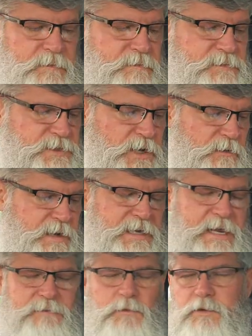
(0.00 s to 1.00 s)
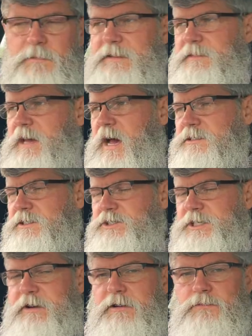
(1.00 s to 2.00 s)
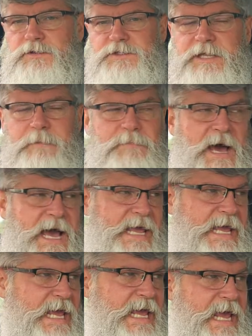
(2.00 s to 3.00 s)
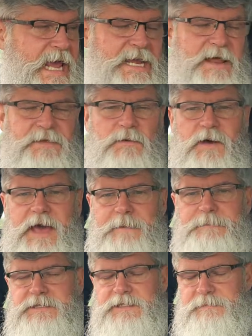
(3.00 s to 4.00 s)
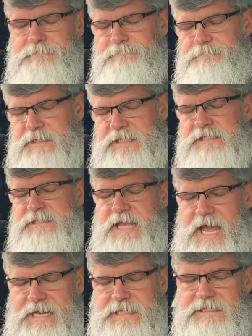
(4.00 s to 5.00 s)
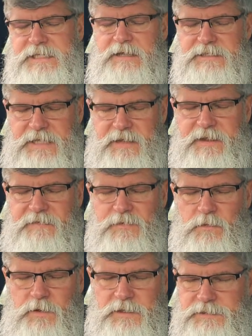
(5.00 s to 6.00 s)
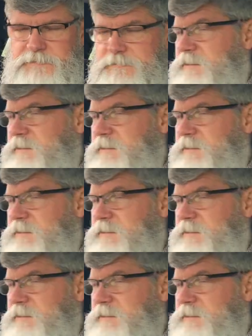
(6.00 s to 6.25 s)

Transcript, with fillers: So he never will be. The octogenarian will skip by and nothing will happen to him, because that is how South Africa works.